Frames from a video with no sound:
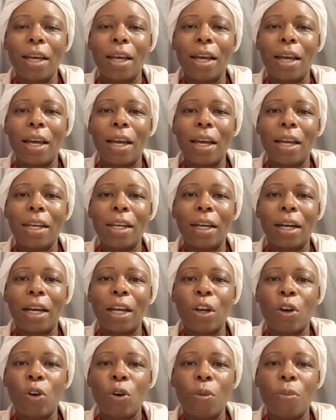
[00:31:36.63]
and
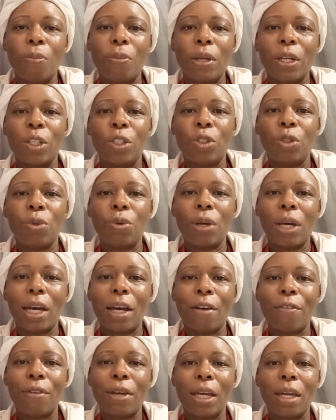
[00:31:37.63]
I hope that you
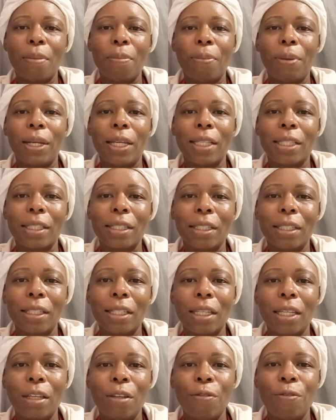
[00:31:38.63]
have a pleasant
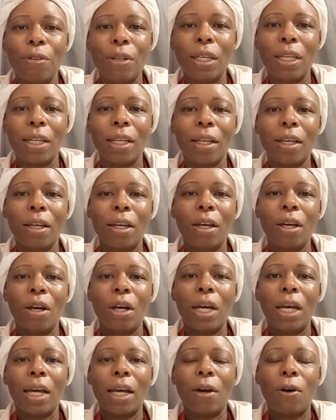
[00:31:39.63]
evening
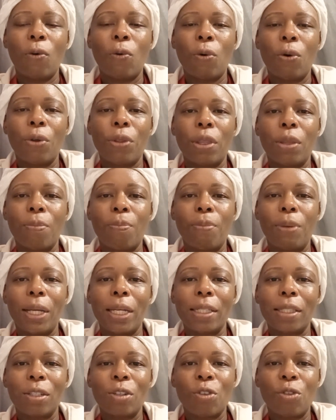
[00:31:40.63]
or the
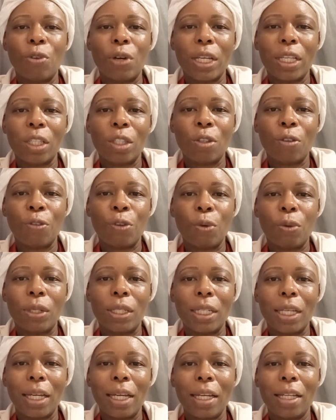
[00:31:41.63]
pleasant rest of your
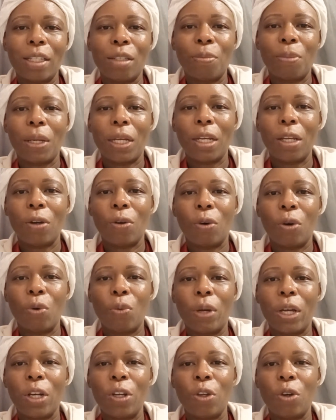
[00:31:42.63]
day depending on
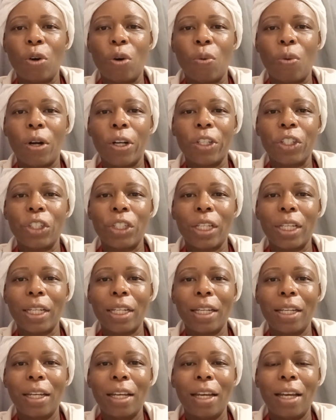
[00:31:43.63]
when you're
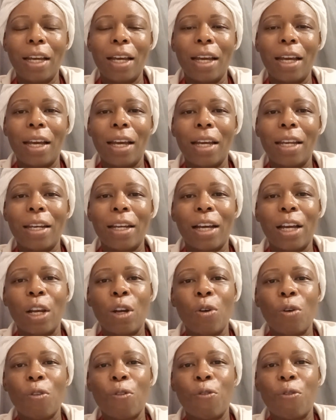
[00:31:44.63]
watching and I
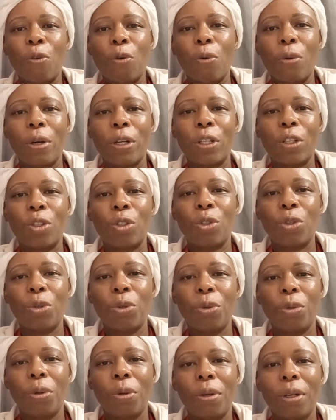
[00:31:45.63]
look forward
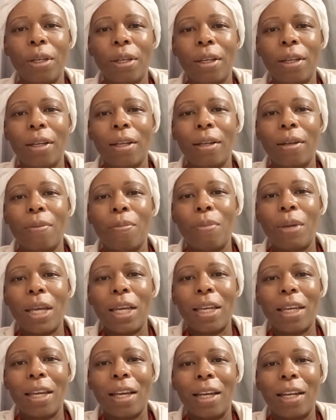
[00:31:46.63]
to
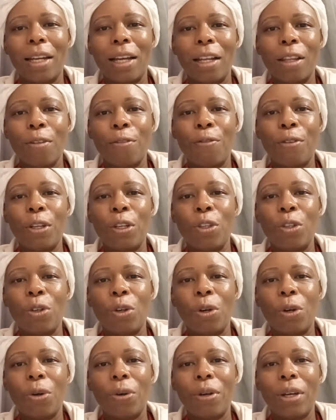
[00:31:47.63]
making another
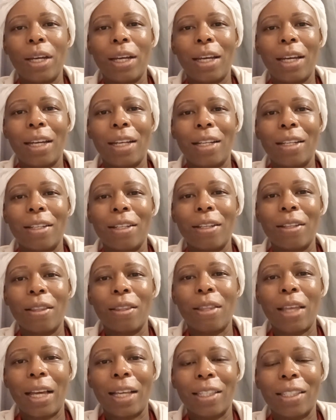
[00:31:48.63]
video and
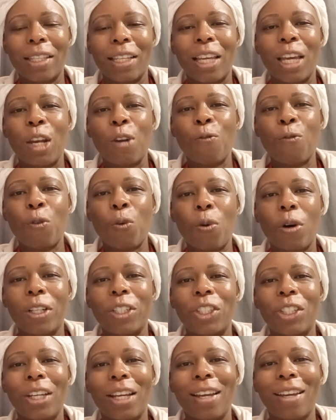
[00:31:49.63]
thanks again for
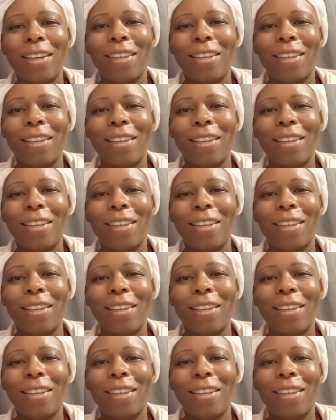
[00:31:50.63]
watching.